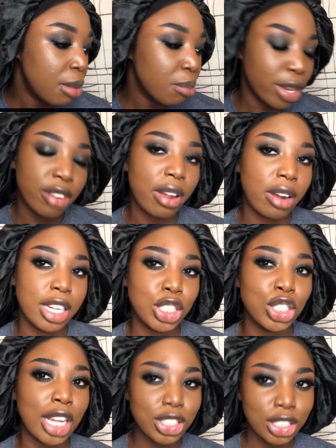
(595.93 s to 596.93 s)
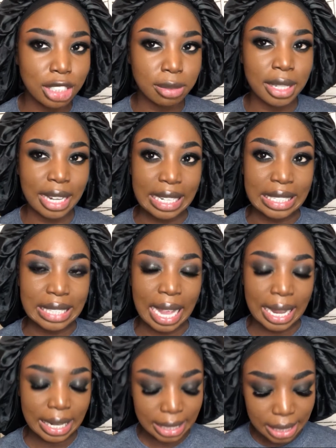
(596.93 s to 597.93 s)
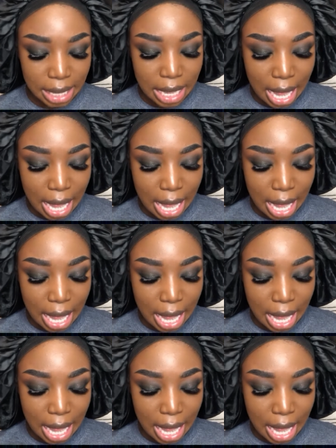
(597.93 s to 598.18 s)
million foundations. It actually gives me like anxiety.